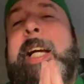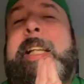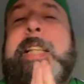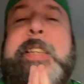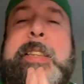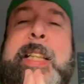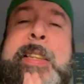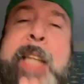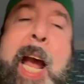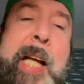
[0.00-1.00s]
This is
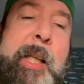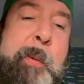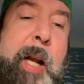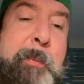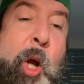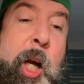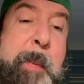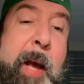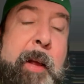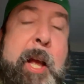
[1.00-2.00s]
exactly what I'm talking
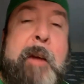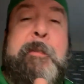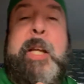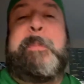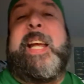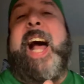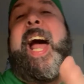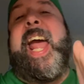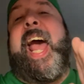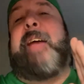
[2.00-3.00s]
about. Flipped it.
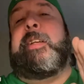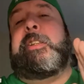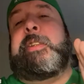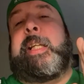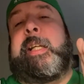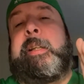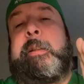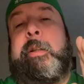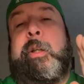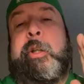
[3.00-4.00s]
I haven't
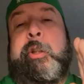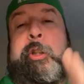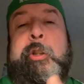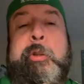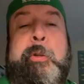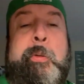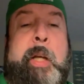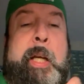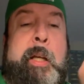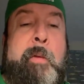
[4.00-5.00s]
seen you
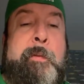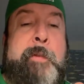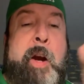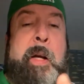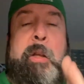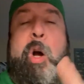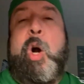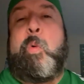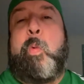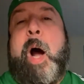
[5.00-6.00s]
in a very
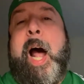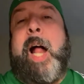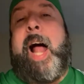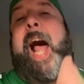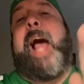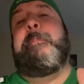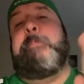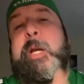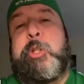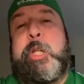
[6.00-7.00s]
long while. I
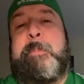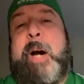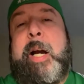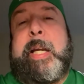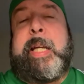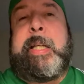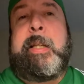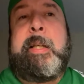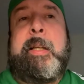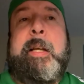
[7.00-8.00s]
miss you, buddy.
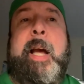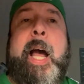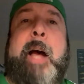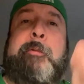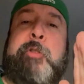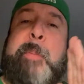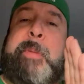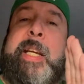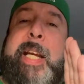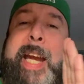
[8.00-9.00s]
Flipped
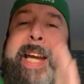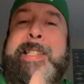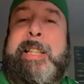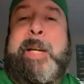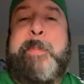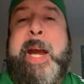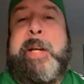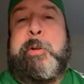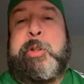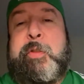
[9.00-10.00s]
it is a
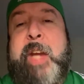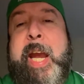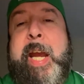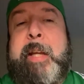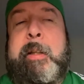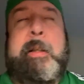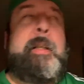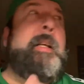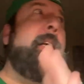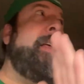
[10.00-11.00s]
Commanders fan.
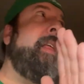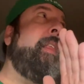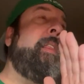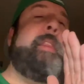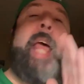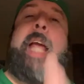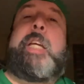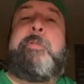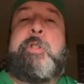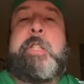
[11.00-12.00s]
Thank
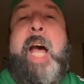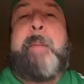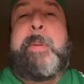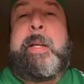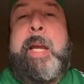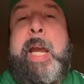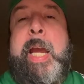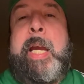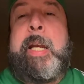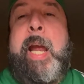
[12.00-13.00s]
you for stopping
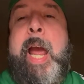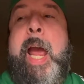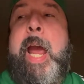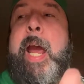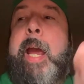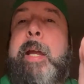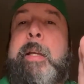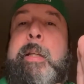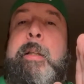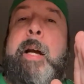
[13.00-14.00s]
in
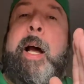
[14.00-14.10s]
and